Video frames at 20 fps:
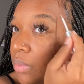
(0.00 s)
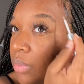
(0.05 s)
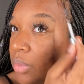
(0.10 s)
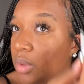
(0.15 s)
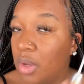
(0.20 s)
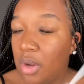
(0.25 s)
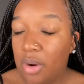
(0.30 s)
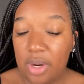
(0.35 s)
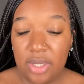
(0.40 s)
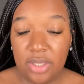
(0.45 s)

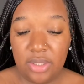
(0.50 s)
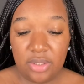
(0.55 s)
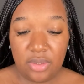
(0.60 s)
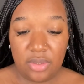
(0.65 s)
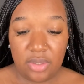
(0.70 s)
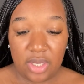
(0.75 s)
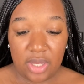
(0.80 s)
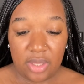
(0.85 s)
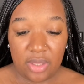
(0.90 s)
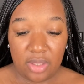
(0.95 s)
All right, so
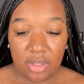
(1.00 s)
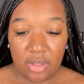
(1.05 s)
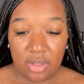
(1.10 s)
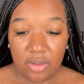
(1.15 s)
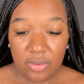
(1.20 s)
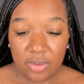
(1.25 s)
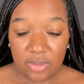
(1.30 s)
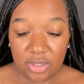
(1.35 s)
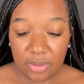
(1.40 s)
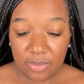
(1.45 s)
now that the glue
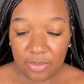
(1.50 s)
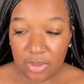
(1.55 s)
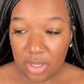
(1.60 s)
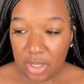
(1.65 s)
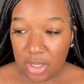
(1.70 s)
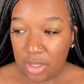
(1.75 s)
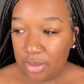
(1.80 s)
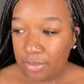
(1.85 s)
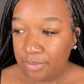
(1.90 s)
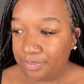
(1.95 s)
is up
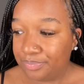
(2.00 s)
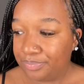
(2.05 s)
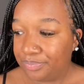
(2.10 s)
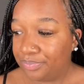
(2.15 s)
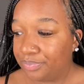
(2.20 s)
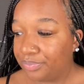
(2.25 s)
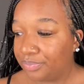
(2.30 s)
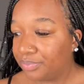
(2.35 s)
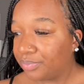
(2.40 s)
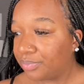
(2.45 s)
there,
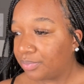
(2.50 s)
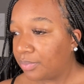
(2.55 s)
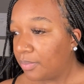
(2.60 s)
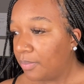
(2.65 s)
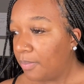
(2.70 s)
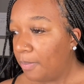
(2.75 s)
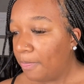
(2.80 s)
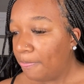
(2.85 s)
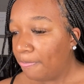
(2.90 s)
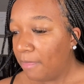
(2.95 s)

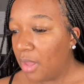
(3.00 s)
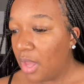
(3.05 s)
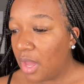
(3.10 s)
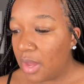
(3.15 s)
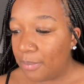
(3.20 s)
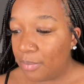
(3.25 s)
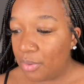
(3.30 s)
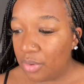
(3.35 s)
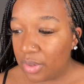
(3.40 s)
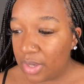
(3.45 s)
I
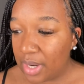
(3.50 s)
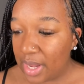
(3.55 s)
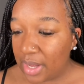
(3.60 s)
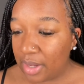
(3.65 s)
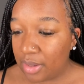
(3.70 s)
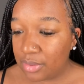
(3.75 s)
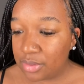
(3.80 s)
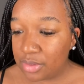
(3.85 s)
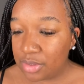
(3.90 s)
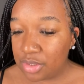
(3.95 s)
pulled
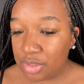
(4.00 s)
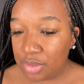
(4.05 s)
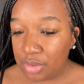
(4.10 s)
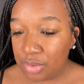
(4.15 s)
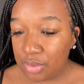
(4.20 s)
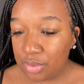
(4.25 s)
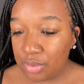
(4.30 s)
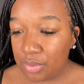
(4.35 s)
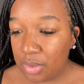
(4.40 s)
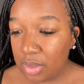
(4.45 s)
out
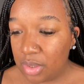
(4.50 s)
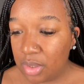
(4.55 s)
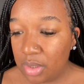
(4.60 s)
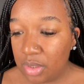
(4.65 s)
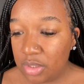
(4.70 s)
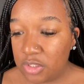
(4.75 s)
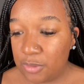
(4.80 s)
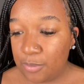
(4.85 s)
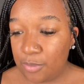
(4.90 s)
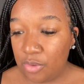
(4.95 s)
2
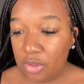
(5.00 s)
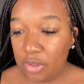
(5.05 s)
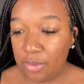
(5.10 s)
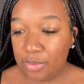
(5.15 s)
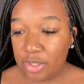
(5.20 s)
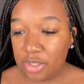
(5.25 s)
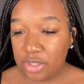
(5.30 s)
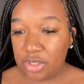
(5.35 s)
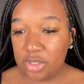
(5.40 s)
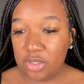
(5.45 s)
spoolie
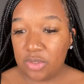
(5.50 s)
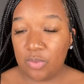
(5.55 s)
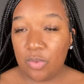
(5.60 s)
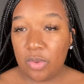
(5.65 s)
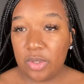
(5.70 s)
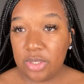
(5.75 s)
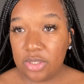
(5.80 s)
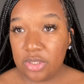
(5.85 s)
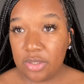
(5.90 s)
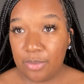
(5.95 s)
brushes,
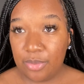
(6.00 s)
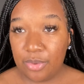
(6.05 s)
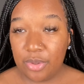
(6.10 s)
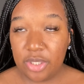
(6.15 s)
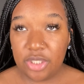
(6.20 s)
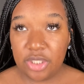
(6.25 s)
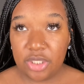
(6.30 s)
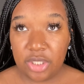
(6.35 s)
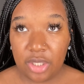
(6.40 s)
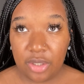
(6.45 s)
one to
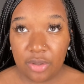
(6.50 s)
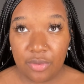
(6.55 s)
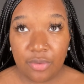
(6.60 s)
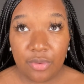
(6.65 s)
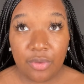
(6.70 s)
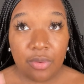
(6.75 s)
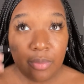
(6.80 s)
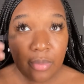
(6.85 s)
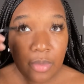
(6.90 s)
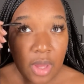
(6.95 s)
brush and
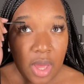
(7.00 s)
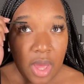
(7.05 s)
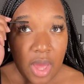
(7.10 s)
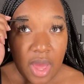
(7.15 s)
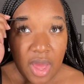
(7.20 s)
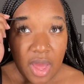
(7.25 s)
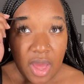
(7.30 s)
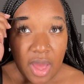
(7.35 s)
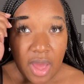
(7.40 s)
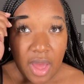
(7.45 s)
groom
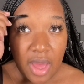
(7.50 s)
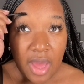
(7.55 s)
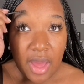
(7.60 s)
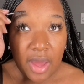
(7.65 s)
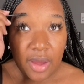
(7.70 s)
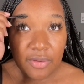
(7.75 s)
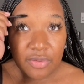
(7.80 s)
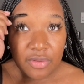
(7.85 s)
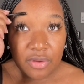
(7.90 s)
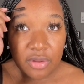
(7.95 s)

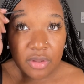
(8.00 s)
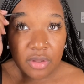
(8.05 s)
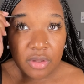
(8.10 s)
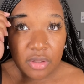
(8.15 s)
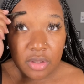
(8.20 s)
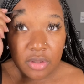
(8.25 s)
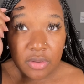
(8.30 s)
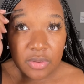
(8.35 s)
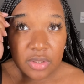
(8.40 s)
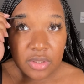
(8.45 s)
after the
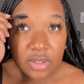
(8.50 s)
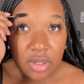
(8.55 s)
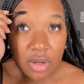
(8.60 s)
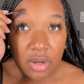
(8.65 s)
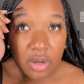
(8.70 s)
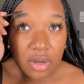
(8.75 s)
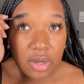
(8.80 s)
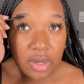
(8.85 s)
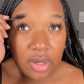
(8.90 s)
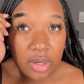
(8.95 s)
glue is
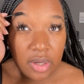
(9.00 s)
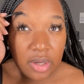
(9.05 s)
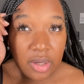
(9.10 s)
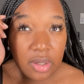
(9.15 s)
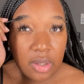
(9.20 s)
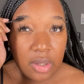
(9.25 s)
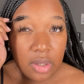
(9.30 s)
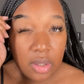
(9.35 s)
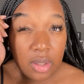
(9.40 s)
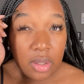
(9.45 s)

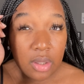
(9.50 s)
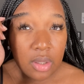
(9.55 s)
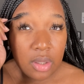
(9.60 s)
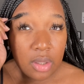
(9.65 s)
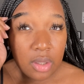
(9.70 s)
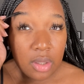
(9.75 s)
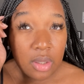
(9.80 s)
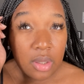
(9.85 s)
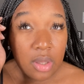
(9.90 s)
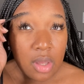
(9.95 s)
on,
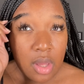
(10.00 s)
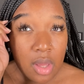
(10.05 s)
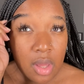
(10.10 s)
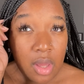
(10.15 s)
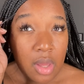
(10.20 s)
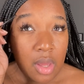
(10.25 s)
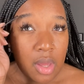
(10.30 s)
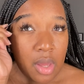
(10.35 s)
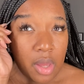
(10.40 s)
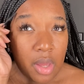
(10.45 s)

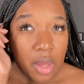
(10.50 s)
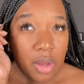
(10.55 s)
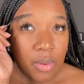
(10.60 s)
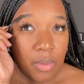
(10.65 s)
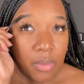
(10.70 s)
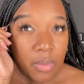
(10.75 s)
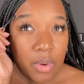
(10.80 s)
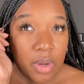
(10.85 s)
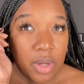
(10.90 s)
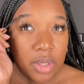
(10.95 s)
and
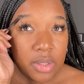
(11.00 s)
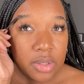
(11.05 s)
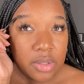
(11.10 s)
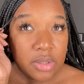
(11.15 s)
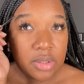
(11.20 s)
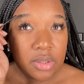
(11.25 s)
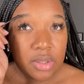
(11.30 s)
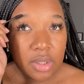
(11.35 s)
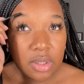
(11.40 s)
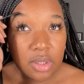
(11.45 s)
one
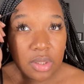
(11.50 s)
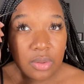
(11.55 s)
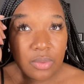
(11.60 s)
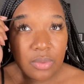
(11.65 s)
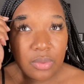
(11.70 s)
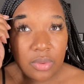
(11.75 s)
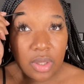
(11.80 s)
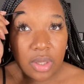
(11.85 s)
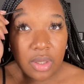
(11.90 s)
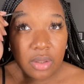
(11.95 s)
to, ooh,
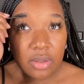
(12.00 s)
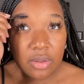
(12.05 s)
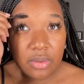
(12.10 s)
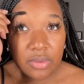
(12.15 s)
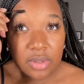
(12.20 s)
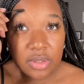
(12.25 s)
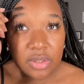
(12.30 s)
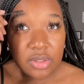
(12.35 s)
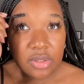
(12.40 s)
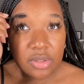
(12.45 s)
that glue
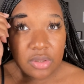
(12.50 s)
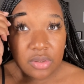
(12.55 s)
is